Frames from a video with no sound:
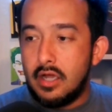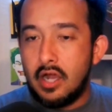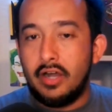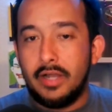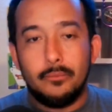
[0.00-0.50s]

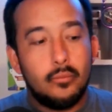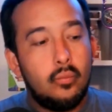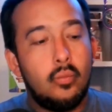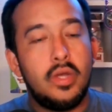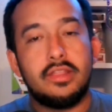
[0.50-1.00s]
All right.
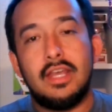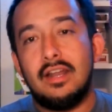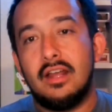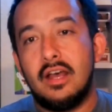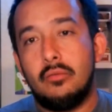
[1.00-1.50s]
With
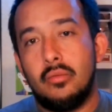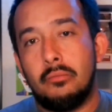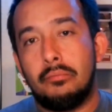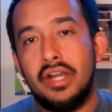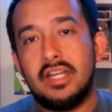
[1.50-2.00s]
that,
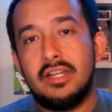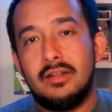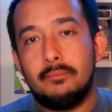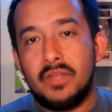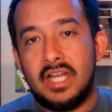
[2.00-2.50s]
bring
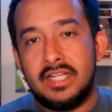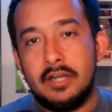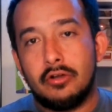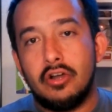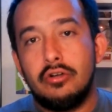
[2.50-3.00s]
in
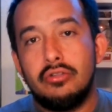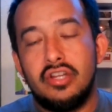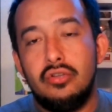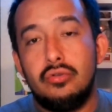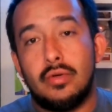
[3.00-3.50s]
Tanner Gardner,
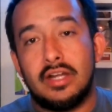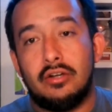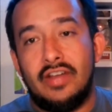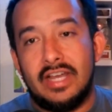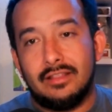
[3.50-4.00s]
the new
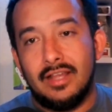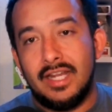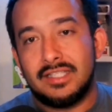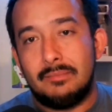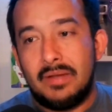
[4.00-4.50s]
director of
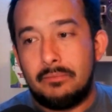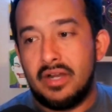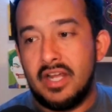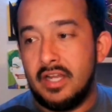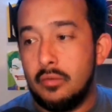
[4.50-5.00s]
athletics at
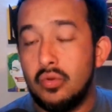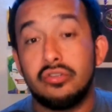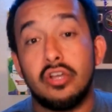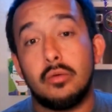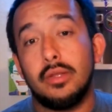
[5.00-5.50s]
Pepperdine, and
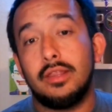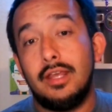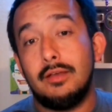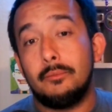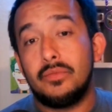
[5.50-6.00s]
we'll talk with
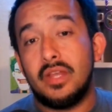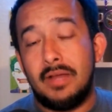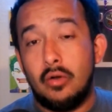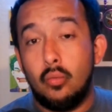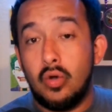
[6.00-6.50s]
him
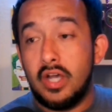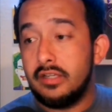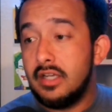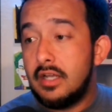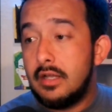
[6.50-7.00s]
about what
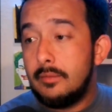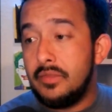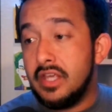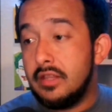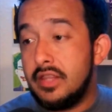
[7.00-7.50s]

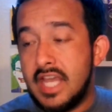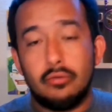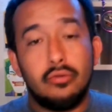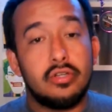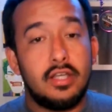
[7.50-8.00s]
the
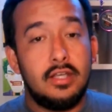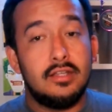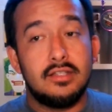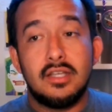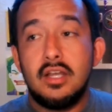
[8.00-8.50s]
outlook
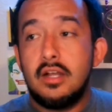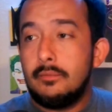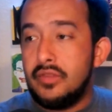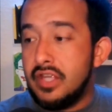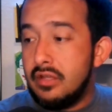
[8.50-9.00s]
is,
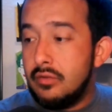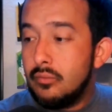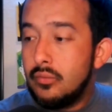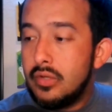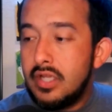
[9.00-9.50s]
his
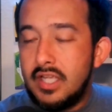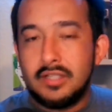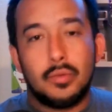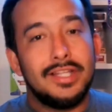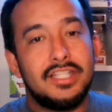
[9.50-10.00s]

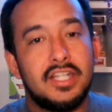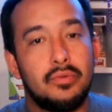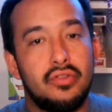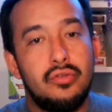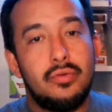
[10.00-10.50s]
relationship
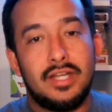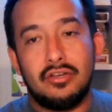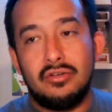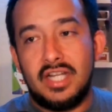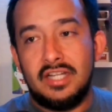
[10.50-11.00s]
with new head
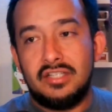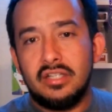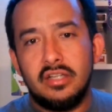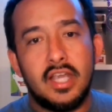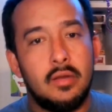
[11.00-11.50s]
coach Ed
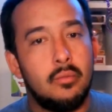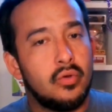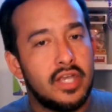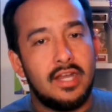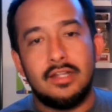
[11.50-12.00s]
Schilling, and
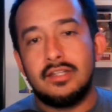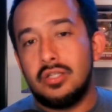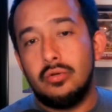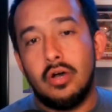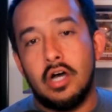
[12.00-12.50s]
we'll get
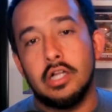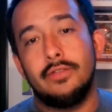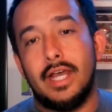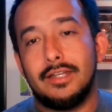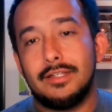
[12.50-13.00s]
into all
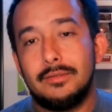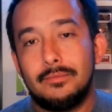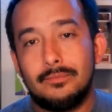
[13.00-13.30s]
of that.